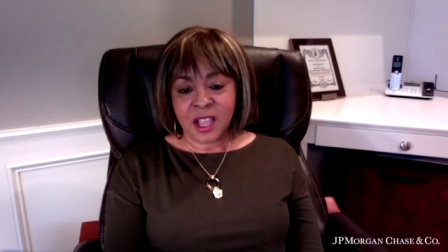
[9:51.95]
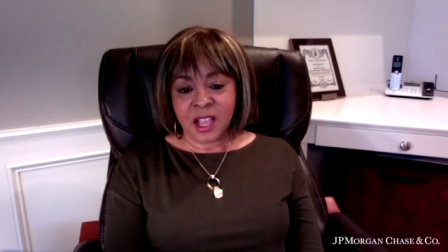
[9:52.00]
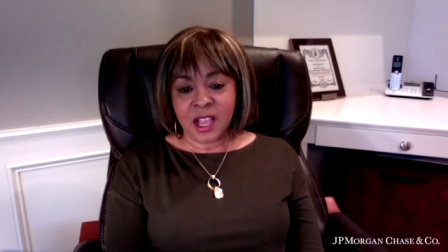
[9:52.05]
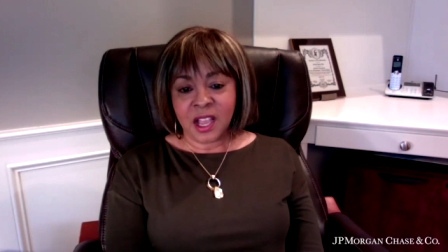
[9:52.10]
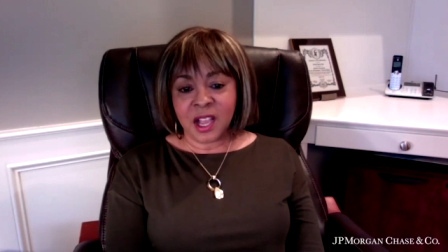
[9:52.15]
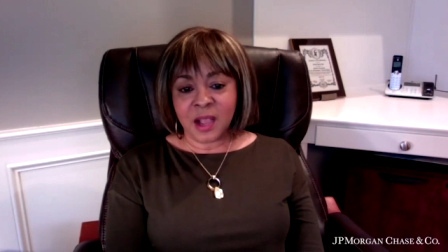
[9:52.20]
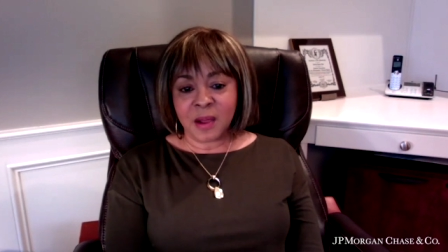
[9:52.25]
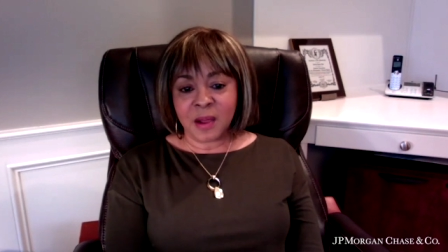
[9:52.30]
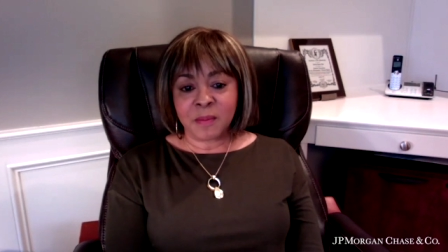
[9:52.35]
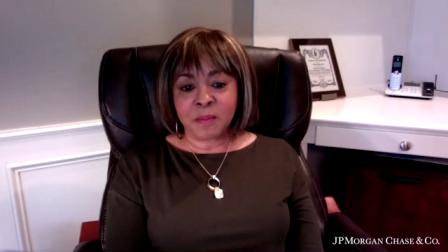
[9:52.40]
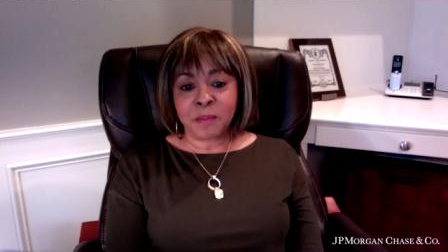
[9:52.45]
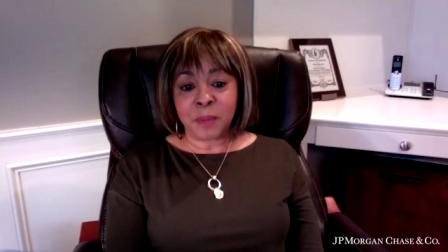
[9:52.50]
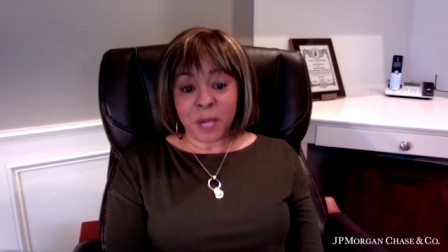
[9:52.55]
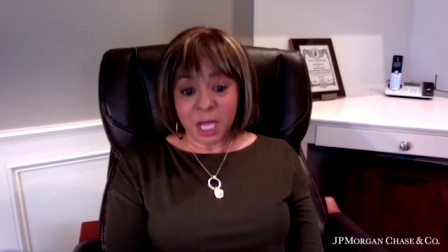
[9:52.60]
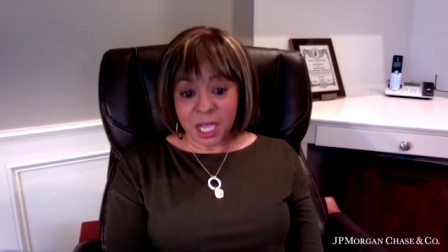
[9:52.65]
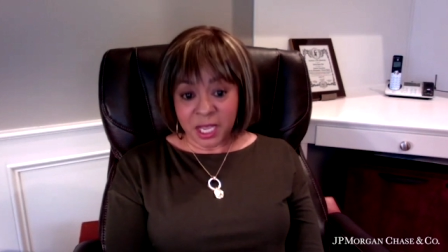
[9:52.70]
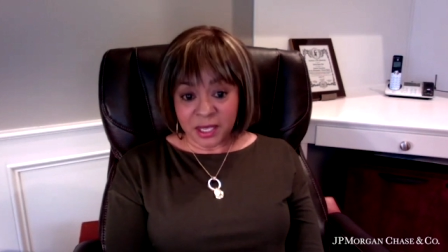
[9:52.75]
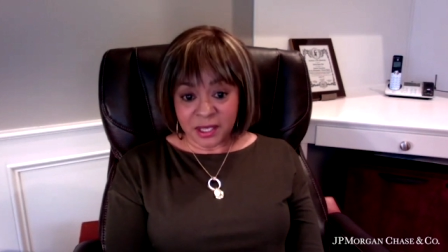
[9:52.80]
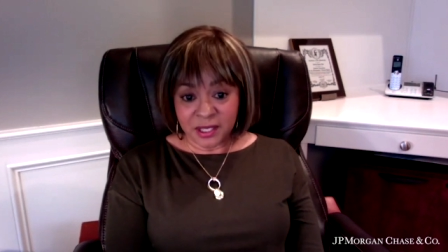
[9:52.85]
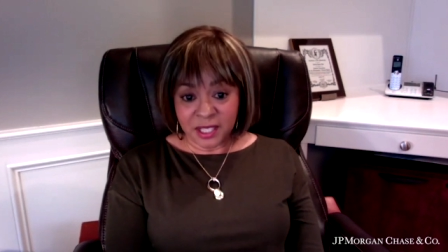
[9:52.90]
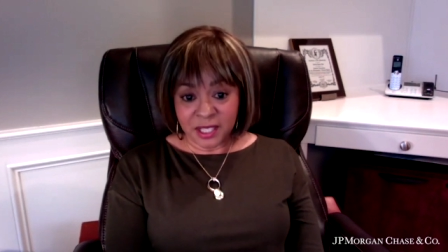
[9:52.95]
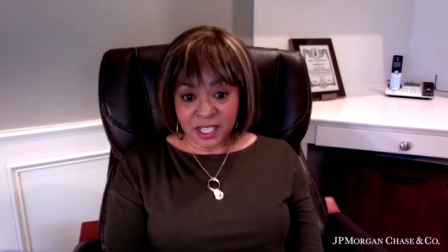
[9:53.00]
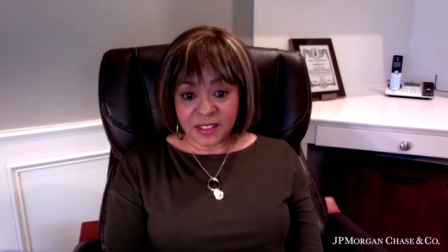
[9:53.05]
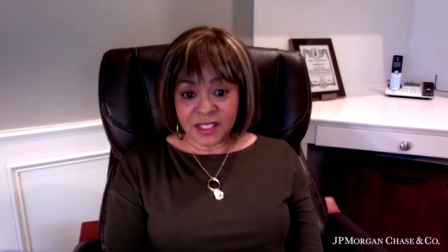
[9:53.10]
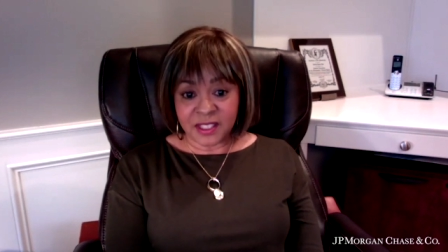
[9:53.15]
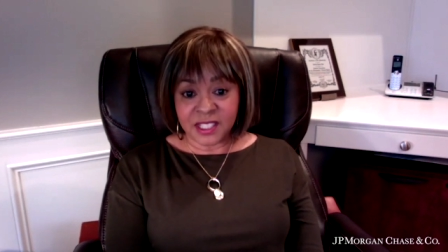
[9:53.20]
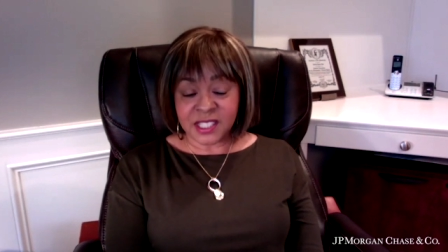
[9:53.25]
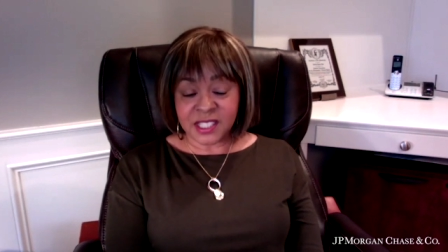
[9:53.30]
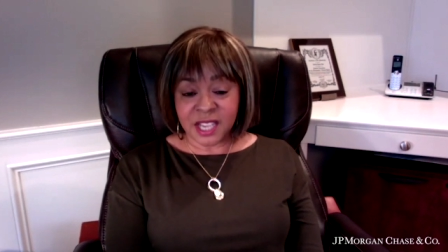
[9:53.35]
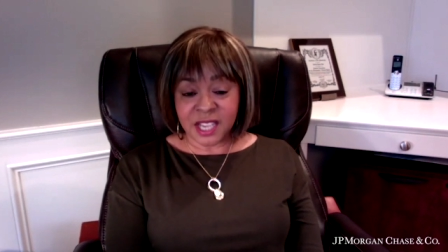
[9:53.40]
Uh, but
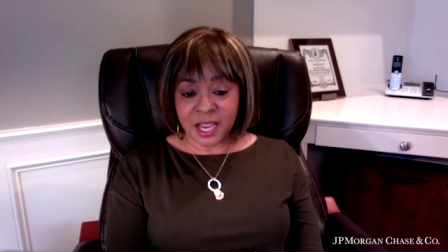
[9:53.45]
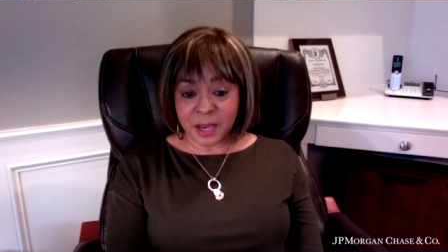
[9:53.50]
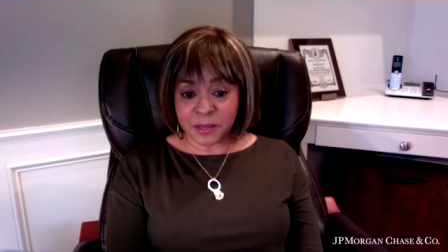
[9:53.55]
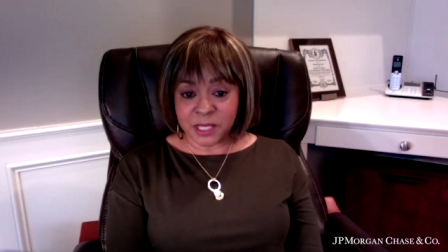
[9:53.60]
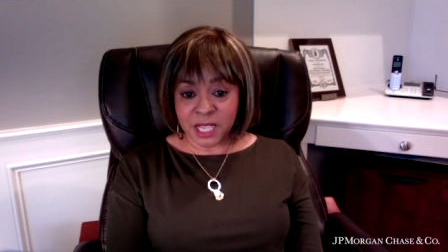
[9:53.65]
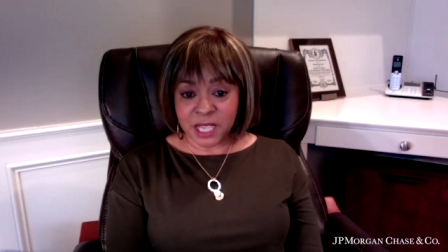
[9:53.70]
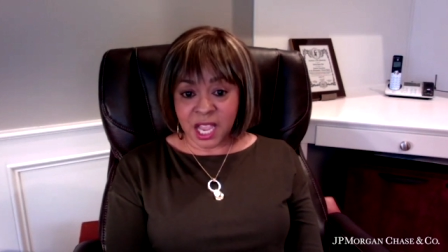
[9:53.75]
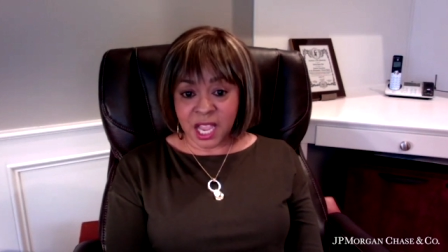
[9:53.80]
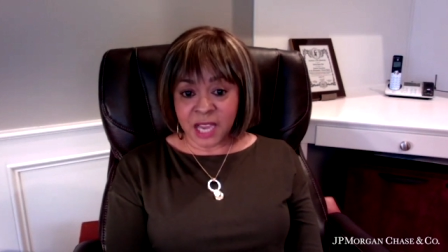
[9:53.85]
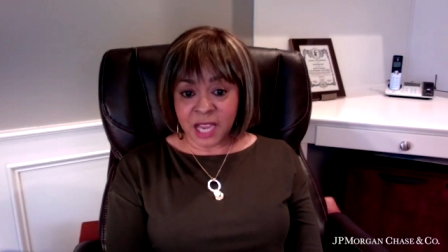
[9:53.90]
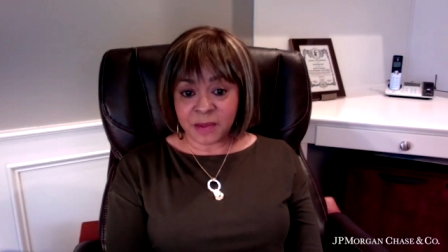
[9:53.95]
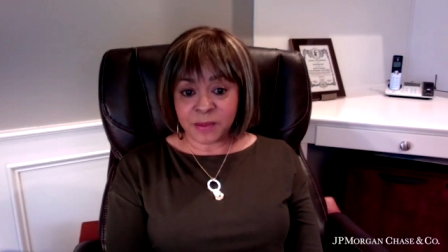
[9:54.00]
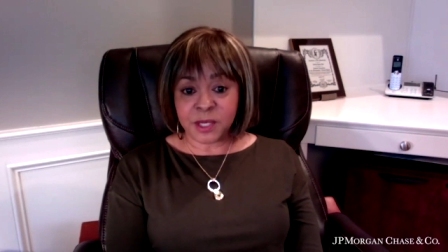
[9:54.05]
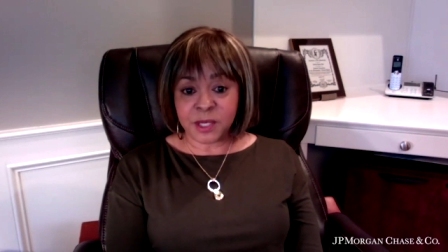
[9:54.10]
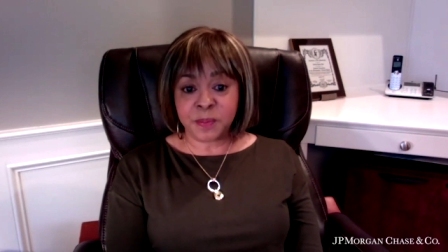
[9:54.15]
at the same time,